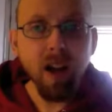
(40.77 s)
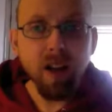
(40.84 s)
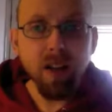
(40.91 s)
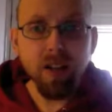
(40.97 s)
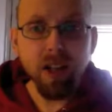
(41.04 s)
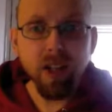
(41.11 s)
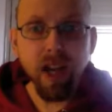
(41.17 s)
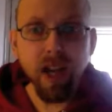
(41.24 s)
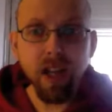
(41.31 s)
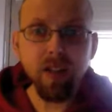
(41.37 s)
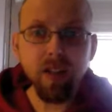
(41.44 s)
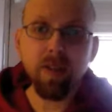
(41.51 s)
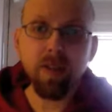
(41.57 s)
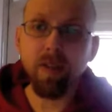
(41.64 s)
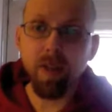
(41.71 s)
to kind
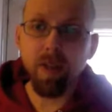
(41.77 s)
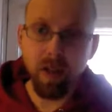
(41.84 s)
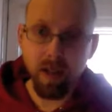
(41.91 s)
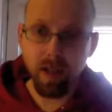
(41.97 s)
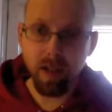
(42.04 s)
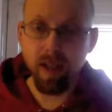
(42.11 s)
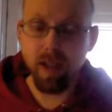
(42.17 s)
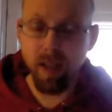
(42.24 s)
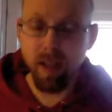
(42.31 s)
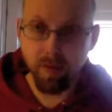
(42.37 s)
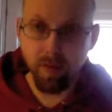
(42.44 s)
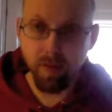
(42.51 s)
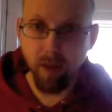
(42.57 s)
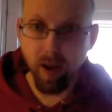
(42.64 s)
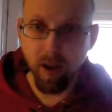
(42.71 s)
of
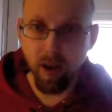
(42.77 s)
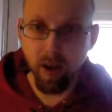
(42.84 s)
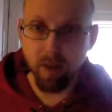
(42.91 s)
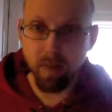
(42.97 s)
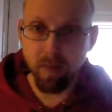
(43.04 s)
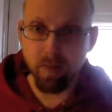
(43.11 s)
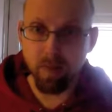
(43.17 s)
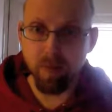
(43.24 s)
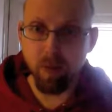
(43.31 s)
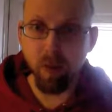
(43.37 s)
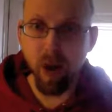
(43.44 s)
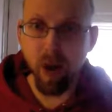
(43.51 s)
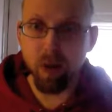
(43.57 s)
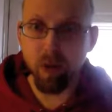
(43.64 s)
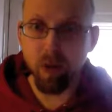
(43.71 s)
give
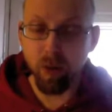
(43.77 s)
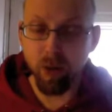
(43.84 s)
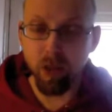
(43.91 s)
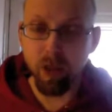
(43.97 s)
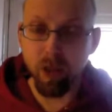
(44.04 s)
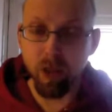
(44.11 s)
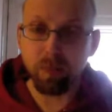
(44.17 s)
groundwork,